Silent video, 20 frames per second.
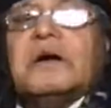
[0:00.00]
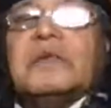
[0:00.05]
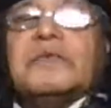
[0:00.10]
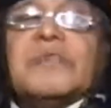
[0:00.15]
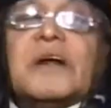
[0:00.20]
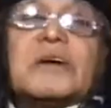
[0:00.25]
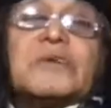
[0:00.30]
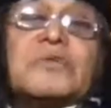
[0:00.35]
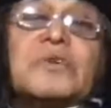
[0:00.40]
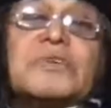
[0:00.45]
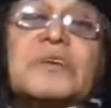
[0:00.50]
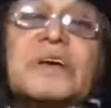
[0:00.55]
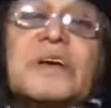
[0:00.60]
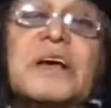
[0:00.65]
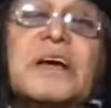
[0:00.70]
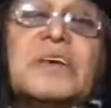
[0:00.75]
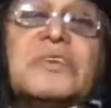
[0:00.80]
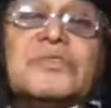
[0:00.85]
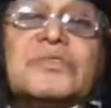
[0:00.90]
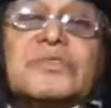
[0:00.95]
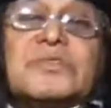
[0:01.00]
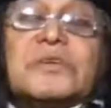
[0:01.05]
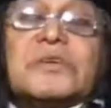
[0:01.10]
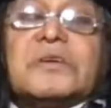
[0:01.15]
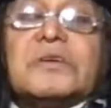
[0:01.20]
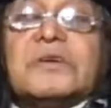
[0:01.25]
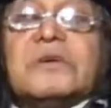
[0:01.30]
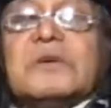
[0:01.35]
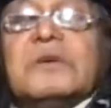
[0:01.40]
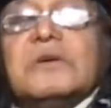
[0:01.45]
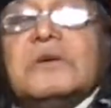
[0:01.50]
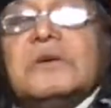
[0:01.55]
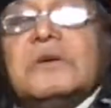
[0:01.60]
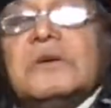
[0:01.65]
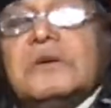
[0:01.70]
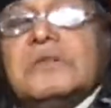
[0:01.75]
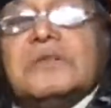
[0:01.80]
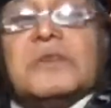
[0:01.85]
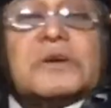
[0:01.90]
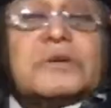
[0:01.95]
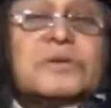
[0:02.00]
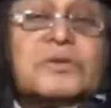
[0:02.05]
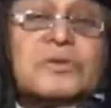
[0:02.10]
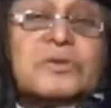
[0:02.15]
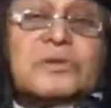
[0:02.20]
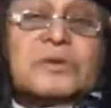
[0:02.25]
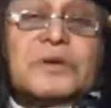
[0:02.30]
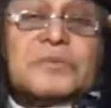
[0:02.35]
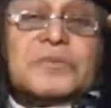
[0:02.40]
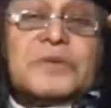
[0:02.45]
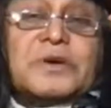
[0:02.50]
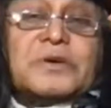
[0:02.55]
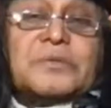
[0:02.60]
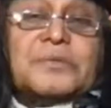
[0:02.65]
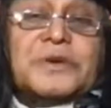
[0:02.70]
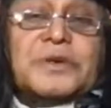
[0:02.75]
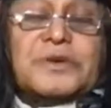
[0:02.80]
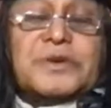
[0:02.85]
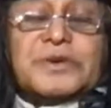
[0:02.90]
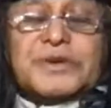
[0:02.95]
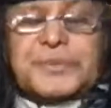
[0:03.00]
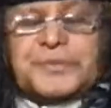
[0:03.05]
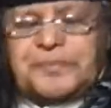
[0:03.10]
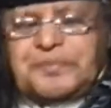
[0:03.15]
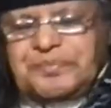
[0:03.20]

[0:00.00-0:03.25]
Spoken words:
that was against the truth of the community.